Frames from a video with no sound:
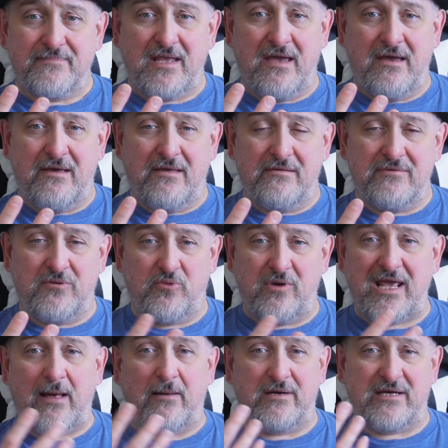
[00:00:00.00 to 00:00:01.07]
The
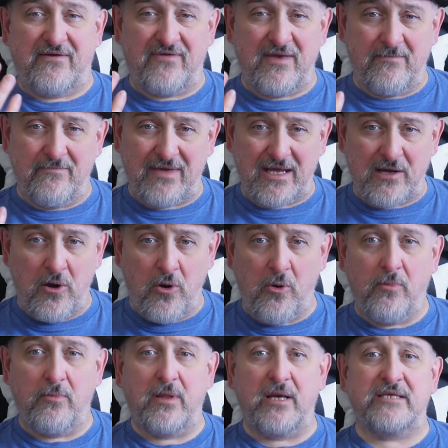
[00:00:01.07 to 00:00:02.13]
reality of him being
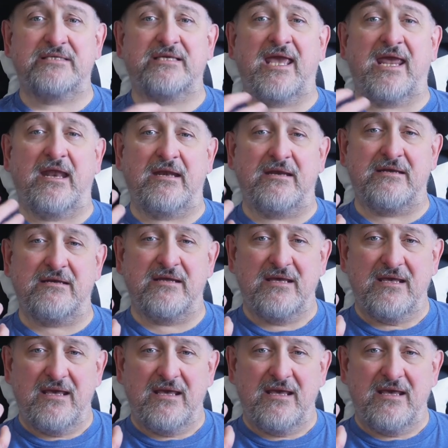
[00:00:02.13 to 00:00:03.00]
homeless and